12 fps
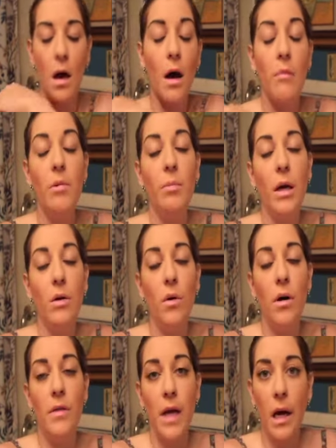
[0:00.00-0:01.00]
The main
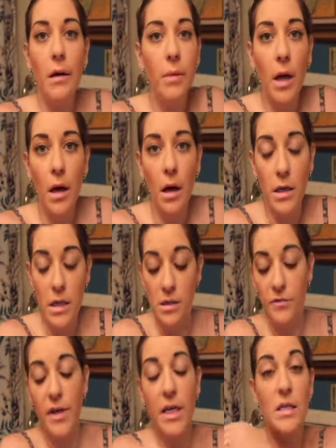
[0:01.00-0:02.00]
oil that I apply on
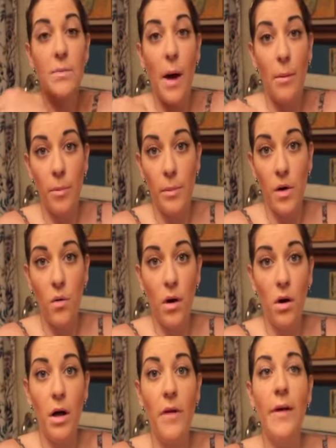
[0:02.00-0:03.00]
his feet is peppermint
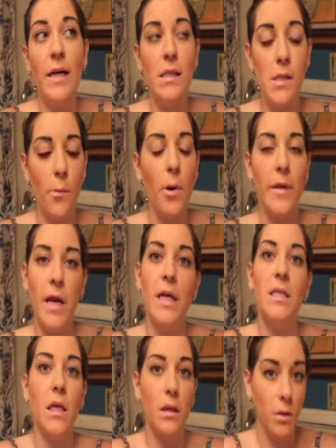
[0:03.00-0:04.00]
oil, and that's the one that
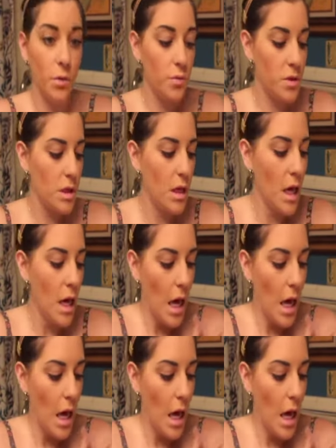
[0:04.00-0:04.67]
I dilute.